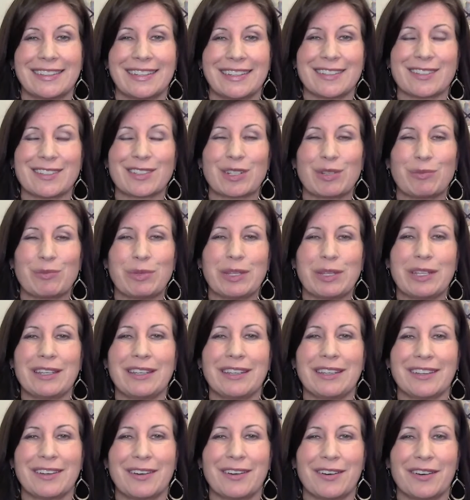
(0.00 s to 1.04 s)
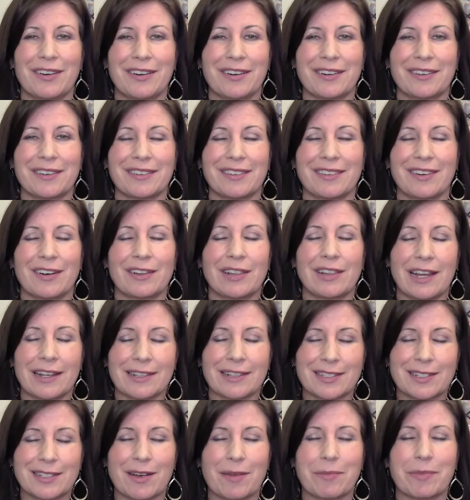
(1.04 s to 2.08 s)
That's going to be our
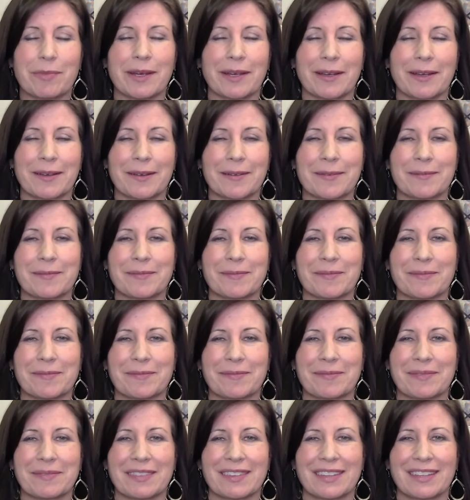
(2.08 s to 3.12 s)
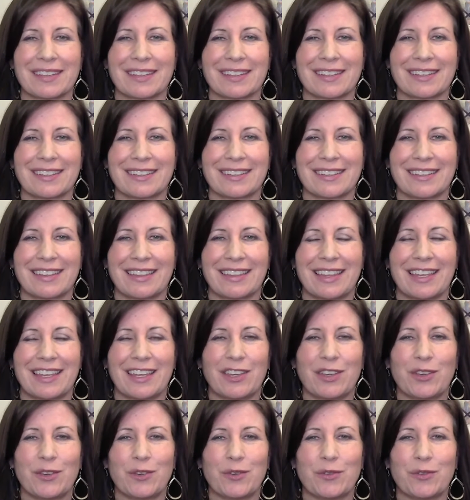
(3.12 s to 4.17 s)
last topic.
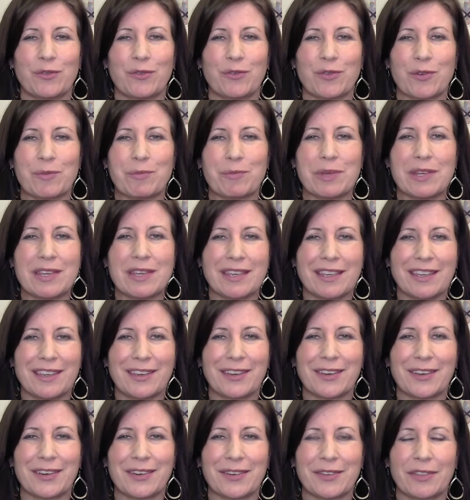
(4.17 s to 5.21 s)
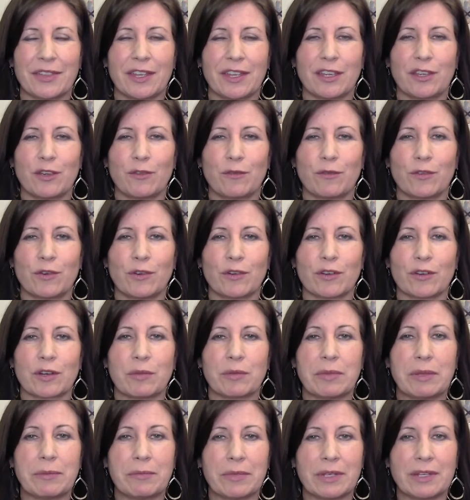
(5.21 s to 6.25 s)
Thank you for being here. Thank you for your
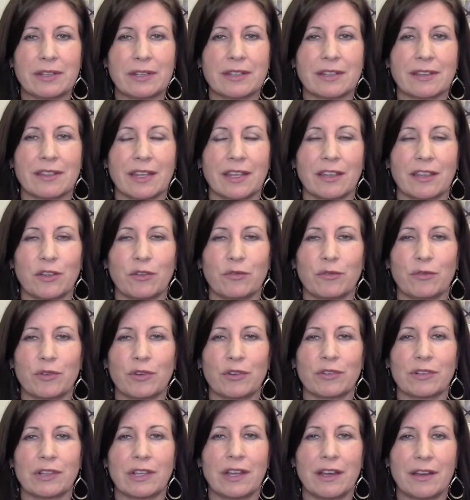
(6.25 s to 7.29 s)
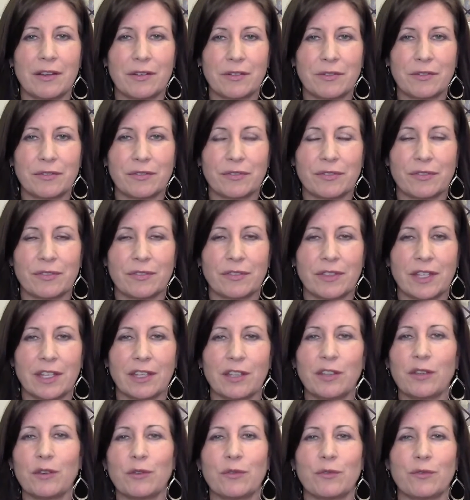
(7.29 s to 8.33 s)
commitment. Thank you for your love.
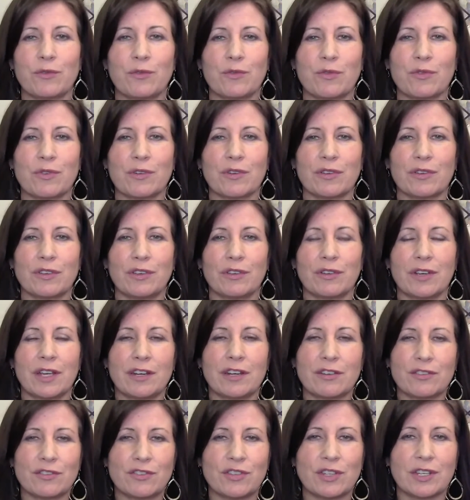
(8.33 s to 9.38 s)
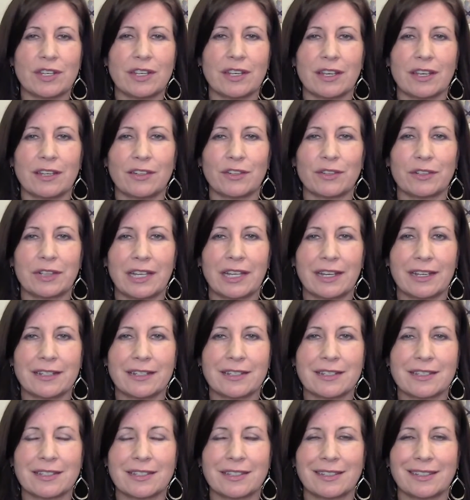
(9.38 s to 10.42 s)
Thank you for your energy and your
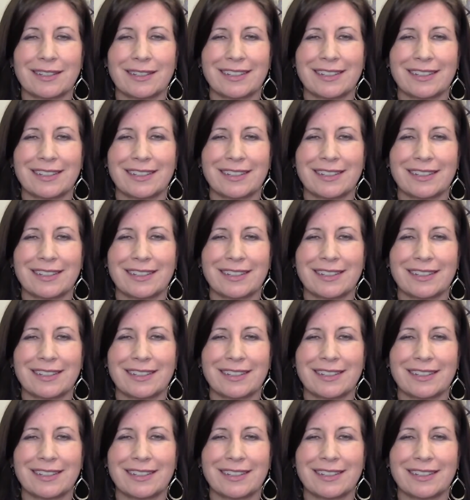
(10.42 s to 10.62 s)
light.